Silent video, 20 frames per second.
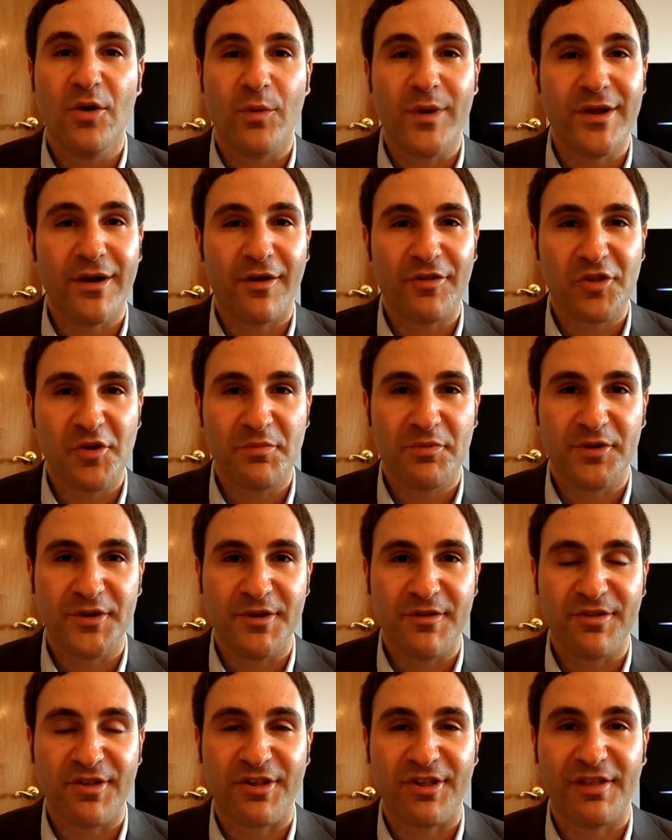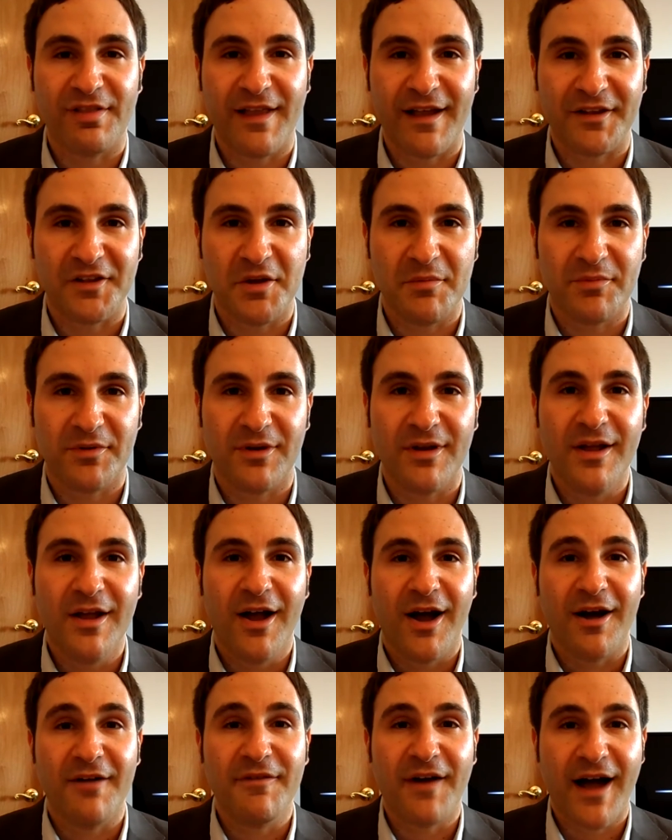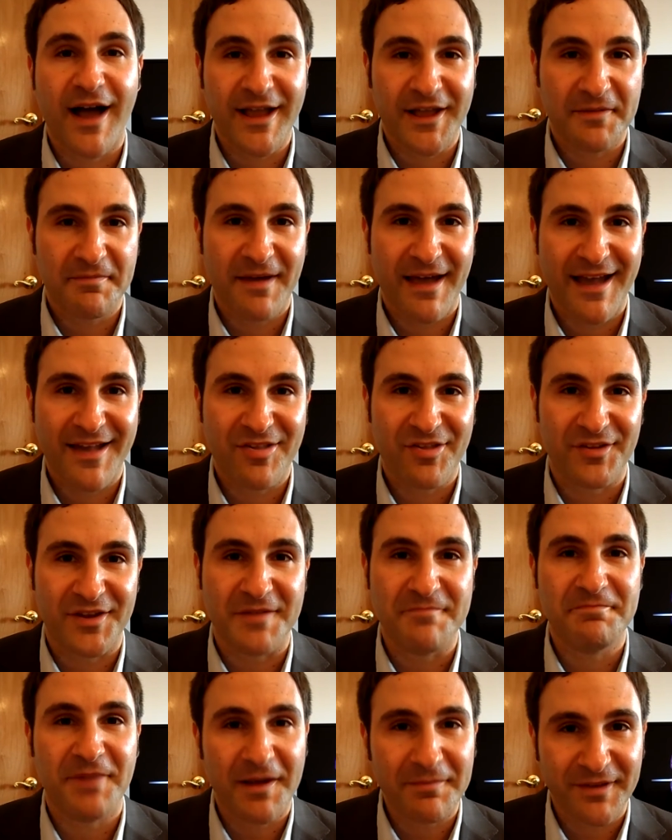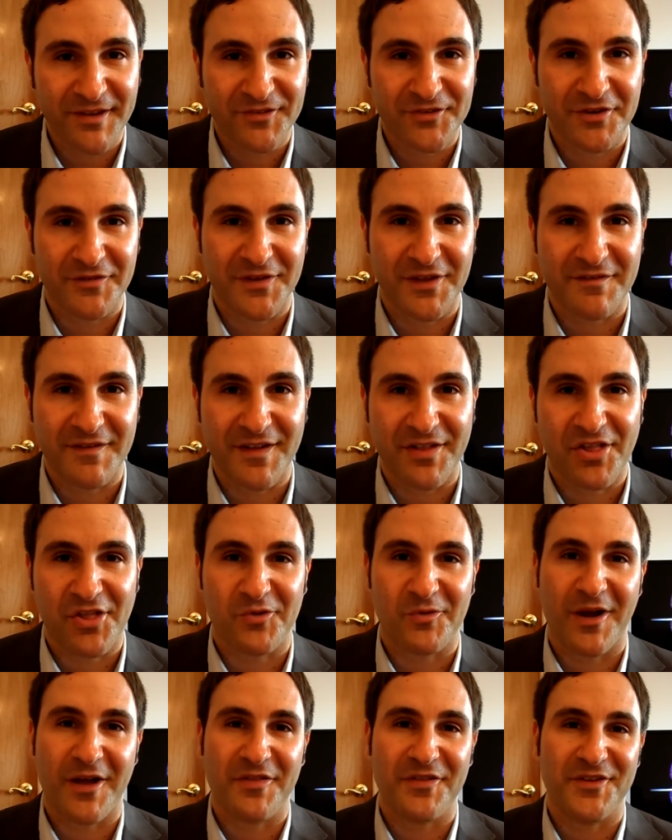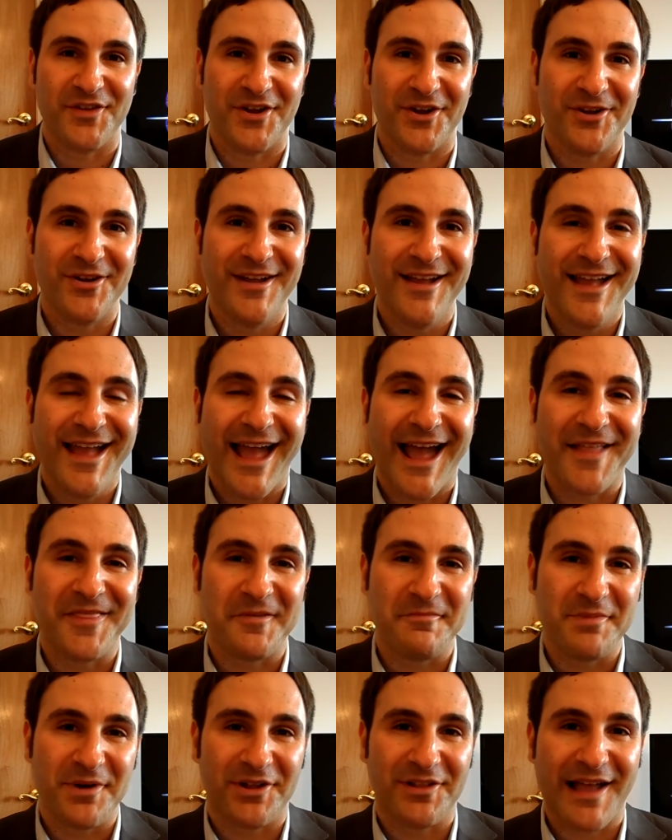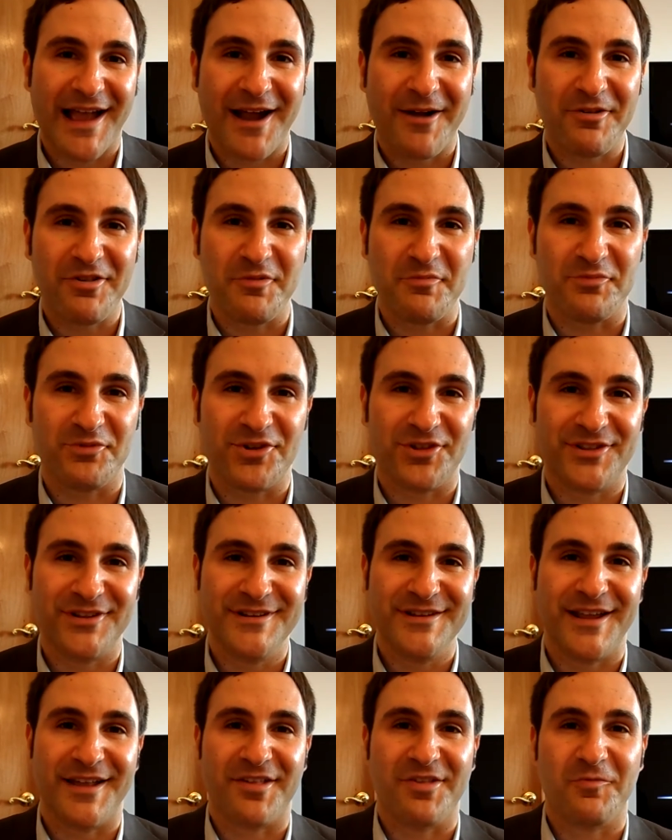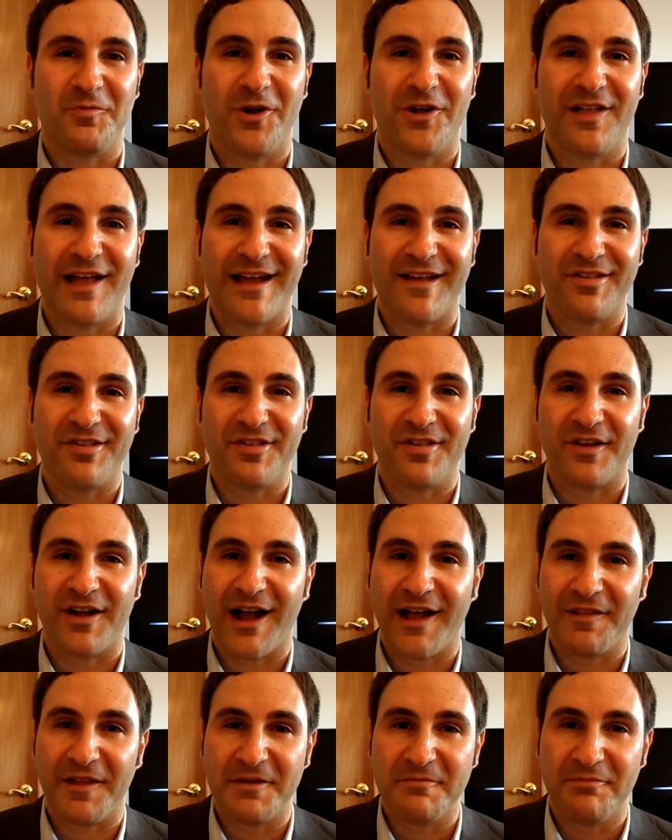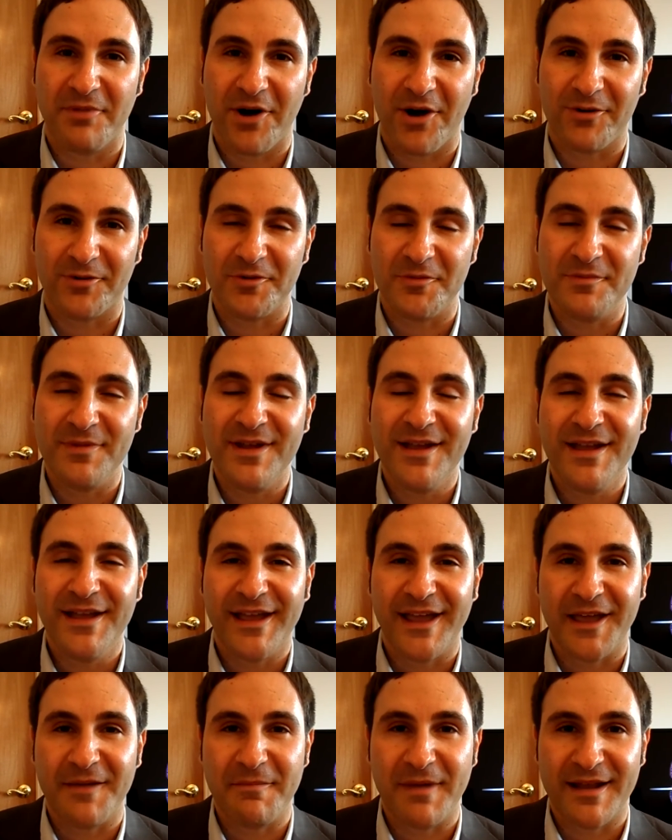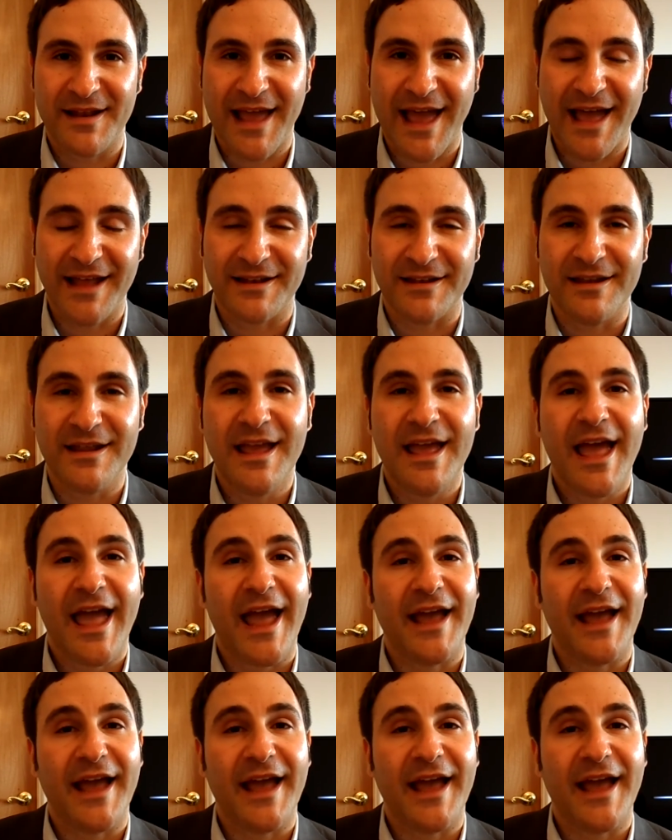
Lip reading: We also produce a select number of high-capacity public trivia events throughout the year at the Bell House in Brooklyn, as well as the Highline Ballroom in Manhattan.